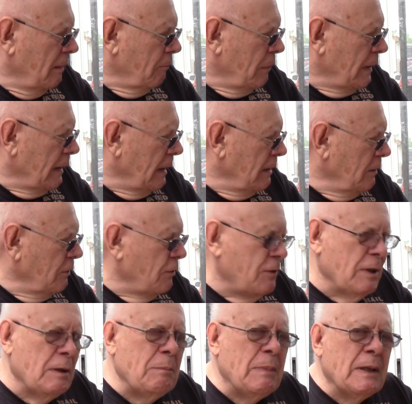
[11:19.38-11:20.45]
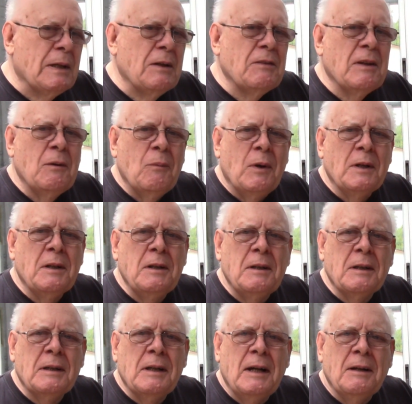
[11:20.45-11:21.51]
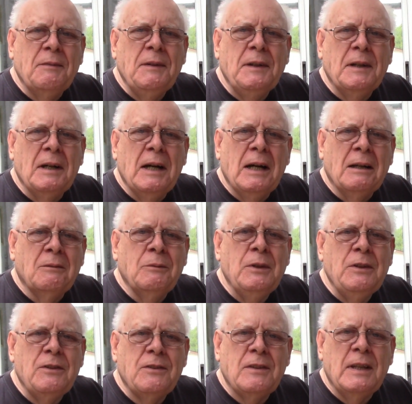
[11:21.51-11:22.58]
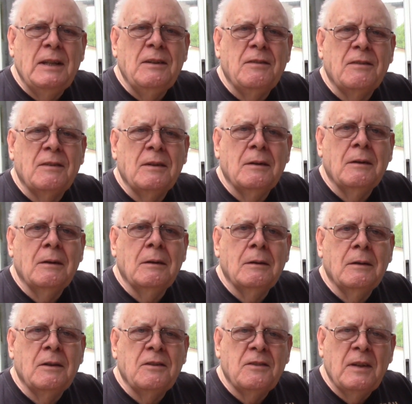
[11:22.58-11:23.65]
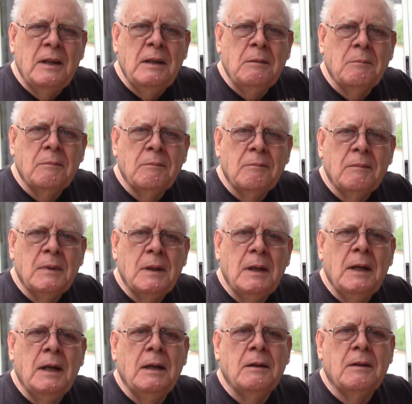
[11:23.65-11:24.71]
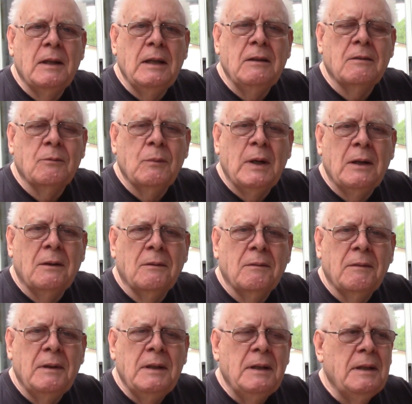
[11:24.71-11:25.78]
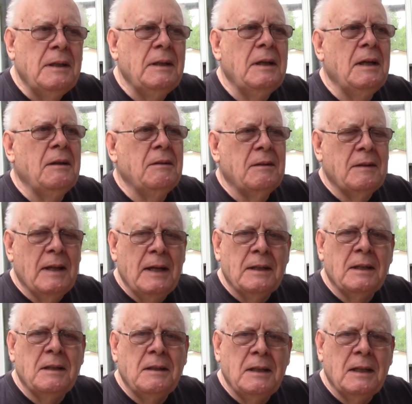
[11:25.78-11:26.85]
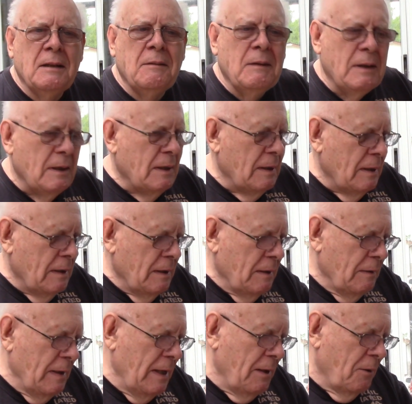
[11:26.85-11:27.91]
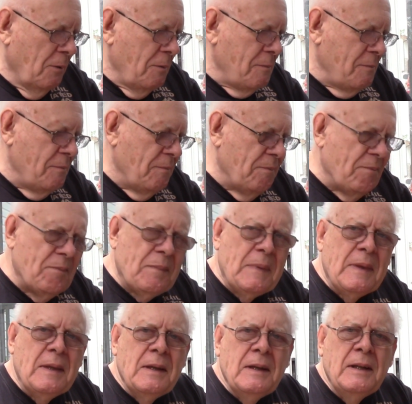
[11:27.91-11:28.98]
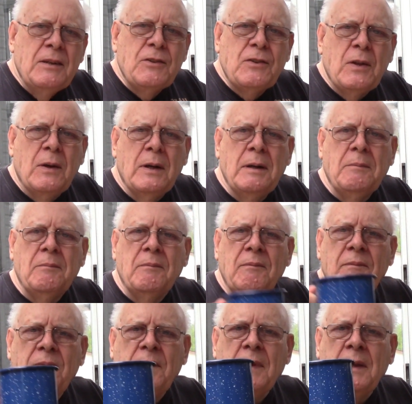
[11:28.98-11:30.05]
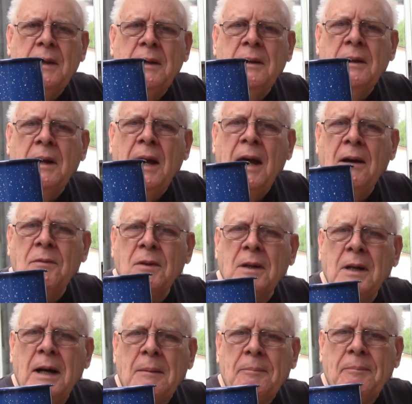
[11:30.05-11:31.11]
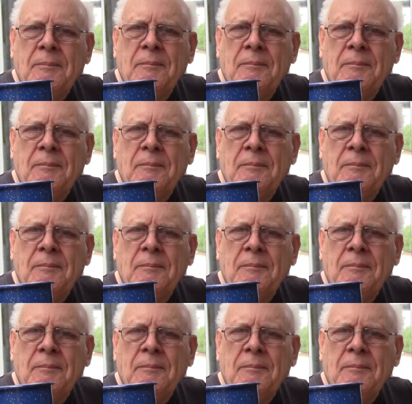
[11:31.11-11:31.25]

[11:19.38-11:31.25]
But I used it because I wanted the coffee to always taste the same and taste well, and that it did. Now it's time. Have a cup.